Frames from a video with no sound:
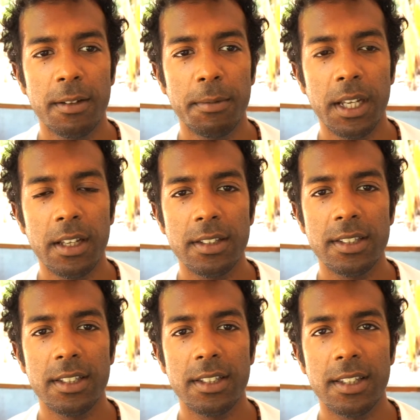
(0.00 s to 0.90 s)
because
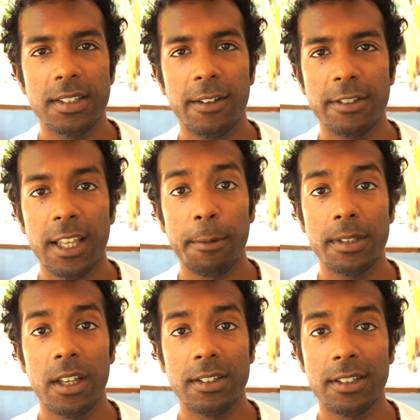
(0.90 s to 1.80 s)
the
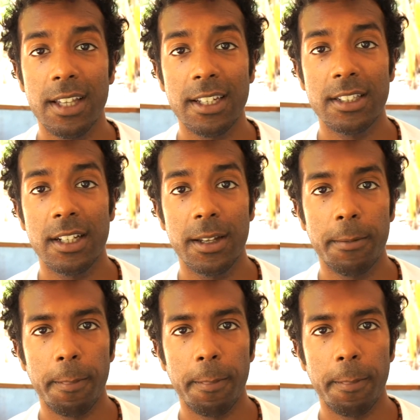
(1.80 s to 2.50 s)
self-sabotage is actually